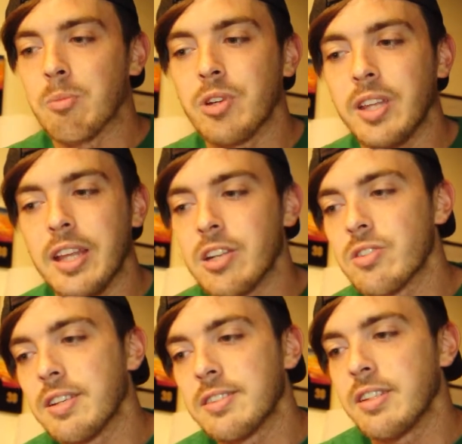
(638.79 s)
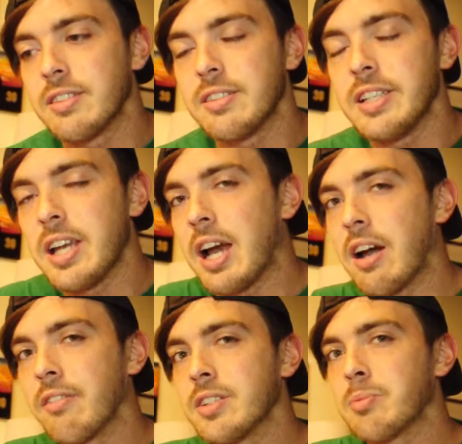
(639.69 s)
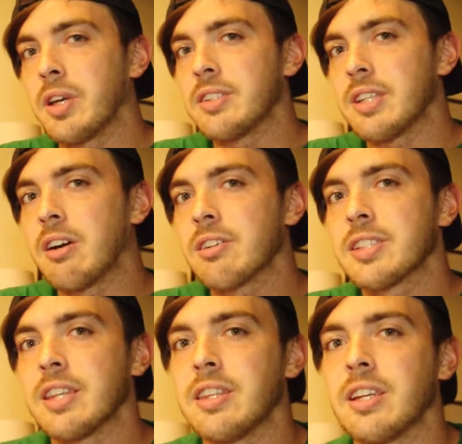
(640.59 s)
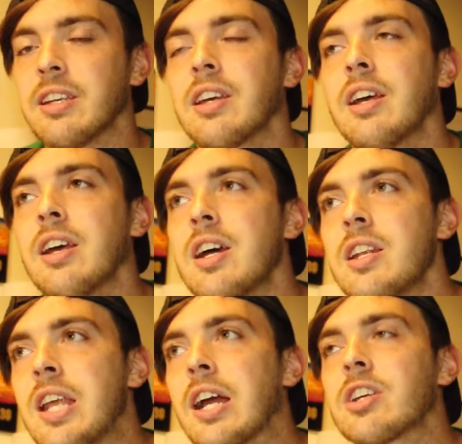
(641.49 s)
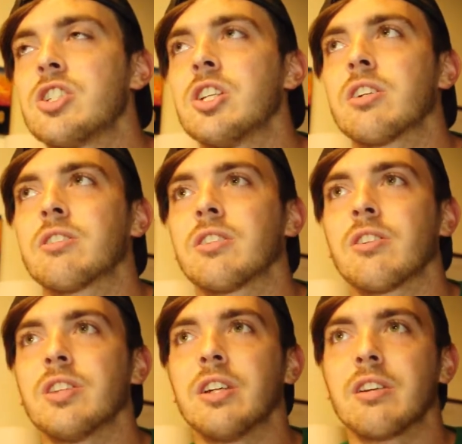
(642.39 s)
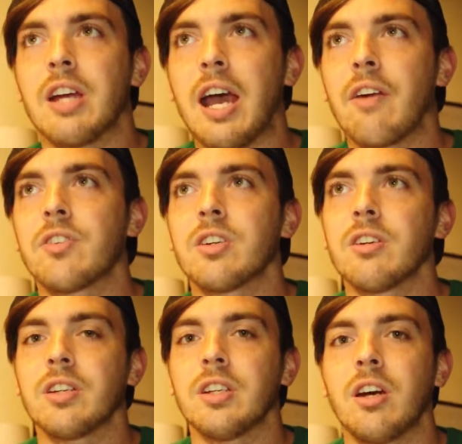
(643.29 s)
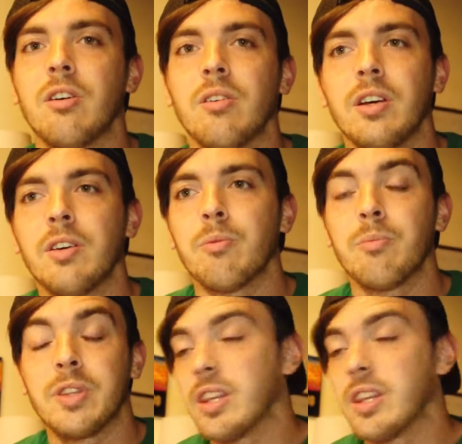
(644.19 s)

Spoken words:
I'm really interested to see how this plays out, because I think next year or the year after, you know,